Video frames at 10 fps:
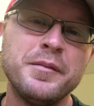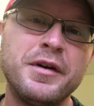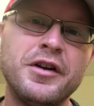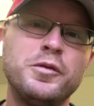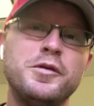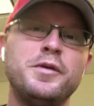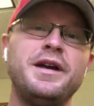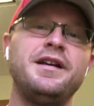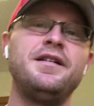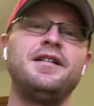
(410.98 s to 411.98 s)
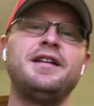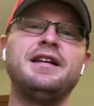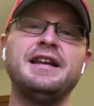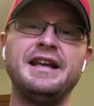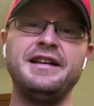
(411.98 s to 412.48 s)
because when we
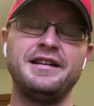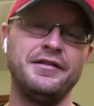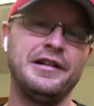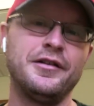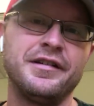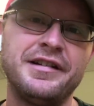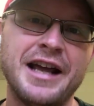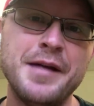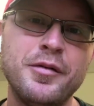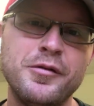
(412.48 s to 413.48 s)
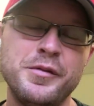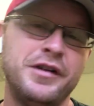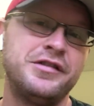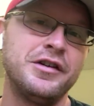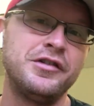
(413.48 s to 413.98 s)
eat of the Lord's table, when we
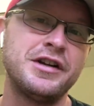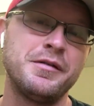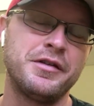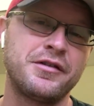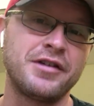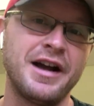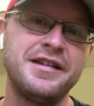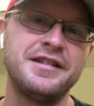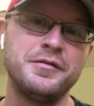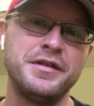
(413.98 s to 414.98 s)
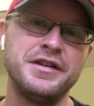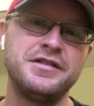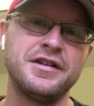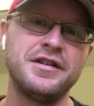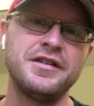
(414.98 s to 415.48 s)
associate with Christ and with the
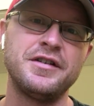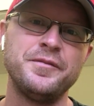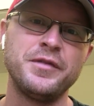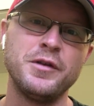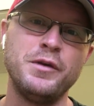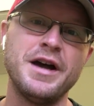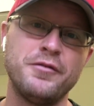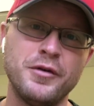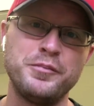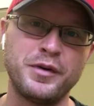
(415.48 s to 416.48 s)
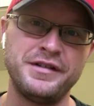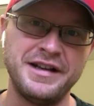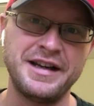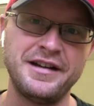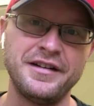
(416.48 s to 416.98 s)
church, we have one
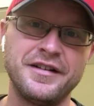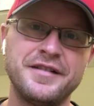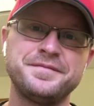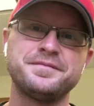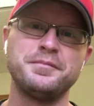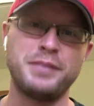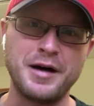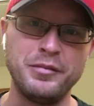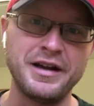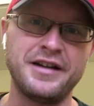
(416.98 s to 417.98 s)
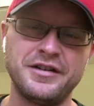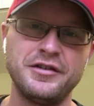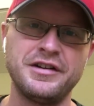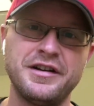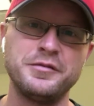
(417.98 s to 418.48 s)
particular public
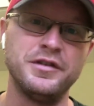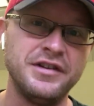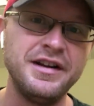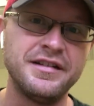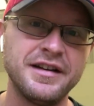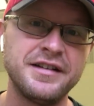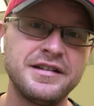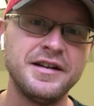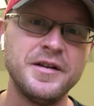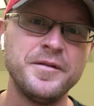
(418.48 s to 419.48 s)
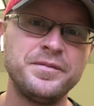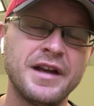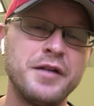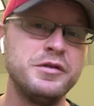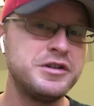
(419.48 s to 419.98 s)
association with Jesus,
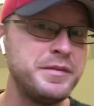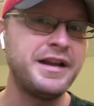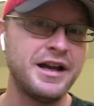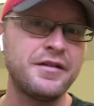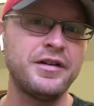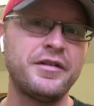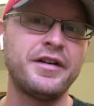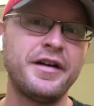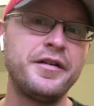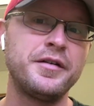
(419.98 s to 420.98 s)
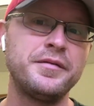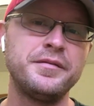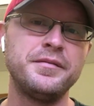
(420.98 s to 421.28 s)
and we should be careful of our other